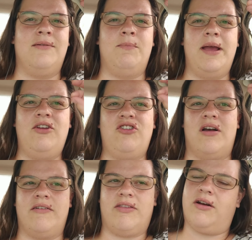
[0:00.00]
big
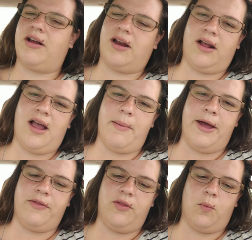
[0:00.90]
chunks that are going to come
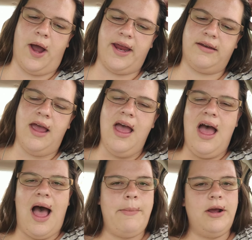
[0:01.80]
out in the white.
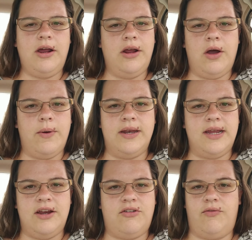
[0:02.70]
I'm not going to go
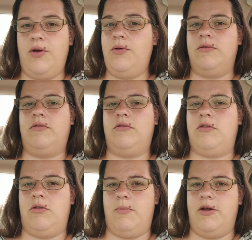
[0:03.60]
into each of those
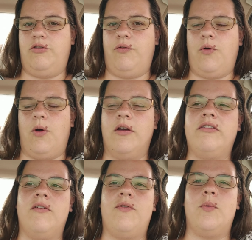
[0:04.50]
too much, of
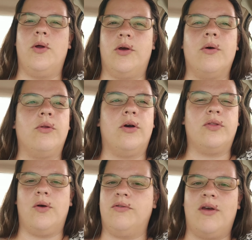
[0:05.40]
course. If you want to go
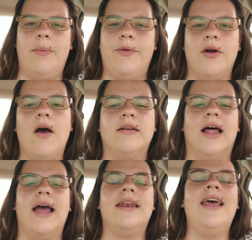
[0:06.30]
look those up, they're
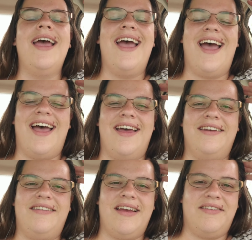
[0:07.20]
online,
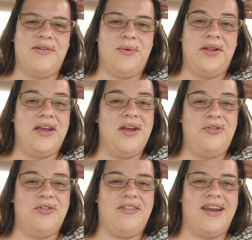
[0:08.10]
and it's a really
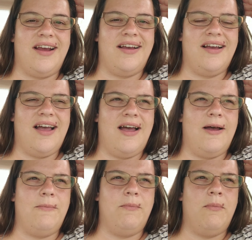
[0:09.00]
interesting
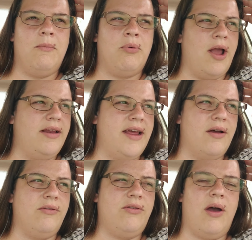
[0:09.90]

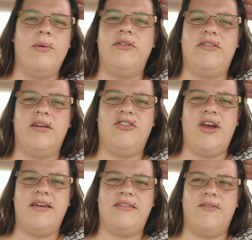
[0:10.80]
breakdown. So I would
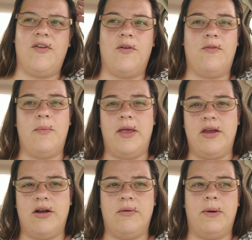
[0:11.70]
suggest, if you're
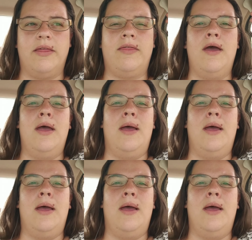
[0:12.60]
familiar with